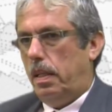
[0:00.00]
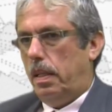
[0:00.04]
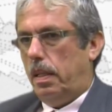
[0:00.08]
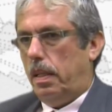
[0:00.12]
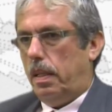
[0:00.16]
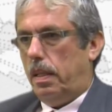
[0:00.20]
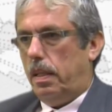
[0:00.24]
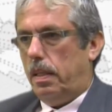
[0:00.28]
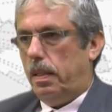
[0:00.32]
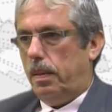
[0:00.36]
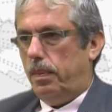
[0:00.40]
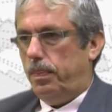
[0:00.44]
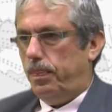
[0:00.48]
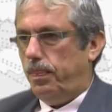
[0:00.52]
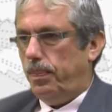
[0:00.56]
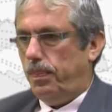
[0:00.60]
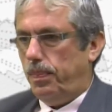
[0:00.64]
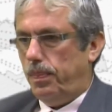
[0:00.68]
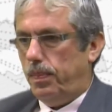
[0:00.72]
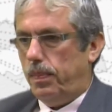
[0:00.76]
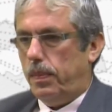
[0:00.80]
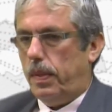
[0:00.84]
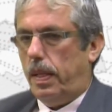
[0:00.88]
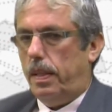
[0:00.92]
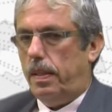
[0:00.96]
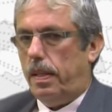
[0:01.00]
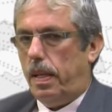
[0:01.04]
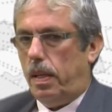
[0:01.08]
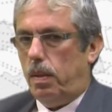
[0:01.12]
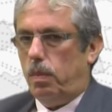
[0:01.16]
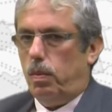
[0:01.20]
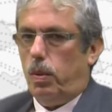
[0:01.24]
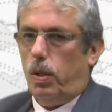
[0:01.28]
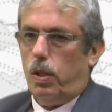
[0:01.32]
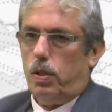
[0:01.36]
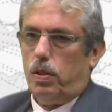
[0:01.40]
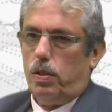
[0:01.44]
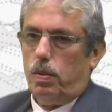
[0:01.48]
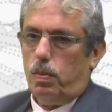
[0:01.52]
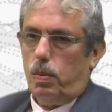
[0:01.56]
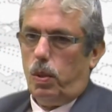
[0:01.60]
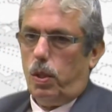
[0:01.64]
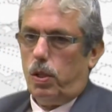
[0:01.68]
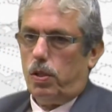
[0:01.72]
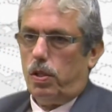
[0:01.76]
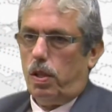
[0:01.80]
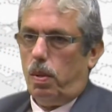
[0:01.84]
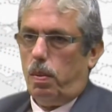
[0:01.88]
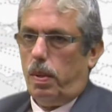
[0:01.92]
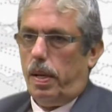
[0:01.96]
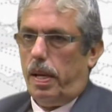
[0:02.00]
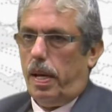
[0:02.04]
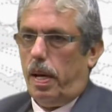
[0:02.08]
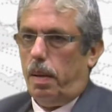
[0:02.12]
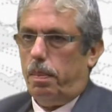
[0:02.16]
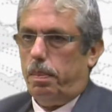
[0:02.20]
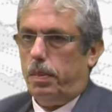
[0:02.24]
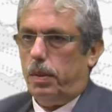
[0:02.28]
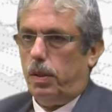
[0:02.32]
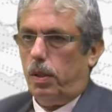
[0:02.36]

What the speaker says: and then works their way up.